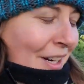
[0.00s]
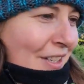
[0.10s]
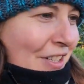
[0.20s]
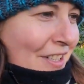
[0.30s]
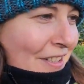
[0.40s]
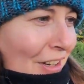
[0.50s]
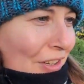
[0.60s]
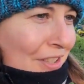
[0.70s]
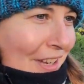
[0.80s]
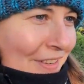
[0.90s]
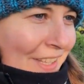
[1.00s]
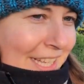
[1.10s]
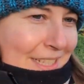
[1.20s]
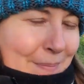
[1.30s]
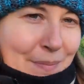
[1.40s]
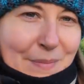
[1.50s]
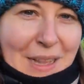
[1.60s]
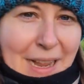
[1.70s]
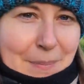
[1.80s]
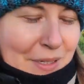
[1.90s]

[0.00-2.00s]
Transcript: want to just gloss over this and like